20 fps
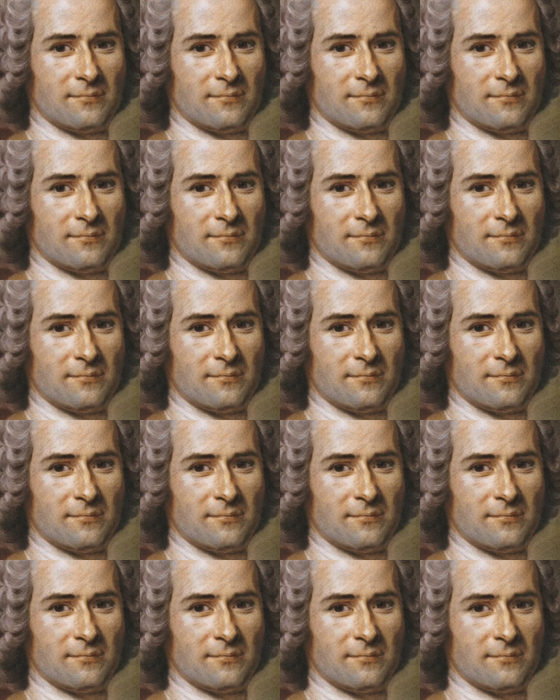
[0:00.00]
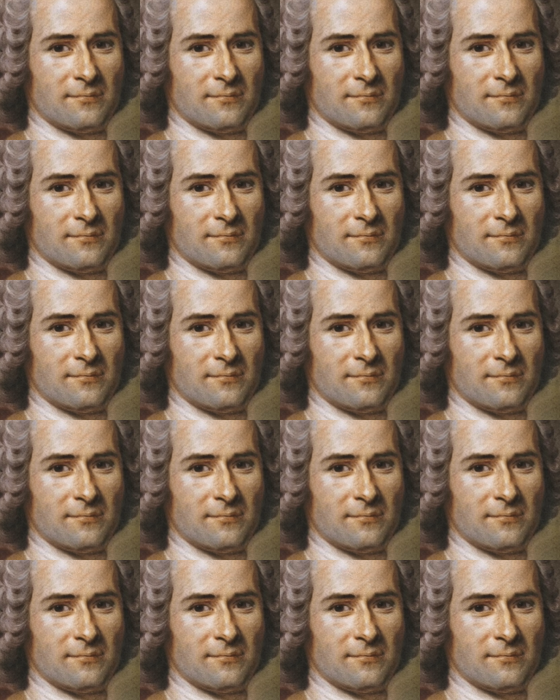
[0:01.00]

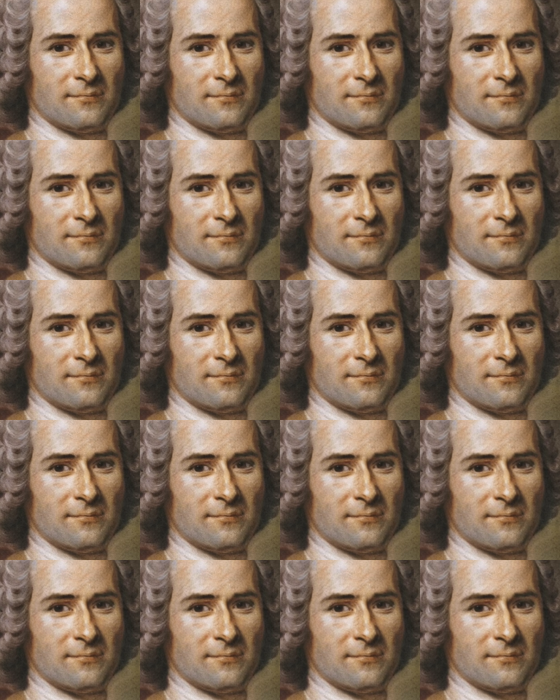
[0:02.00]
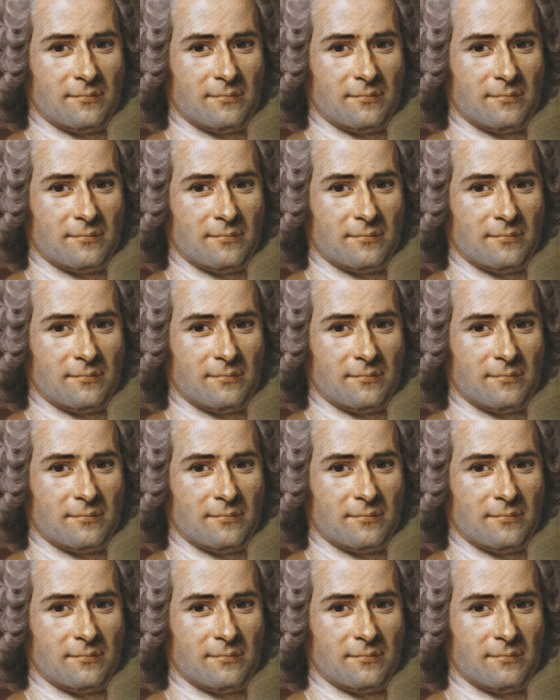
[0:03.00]
(no one is talking)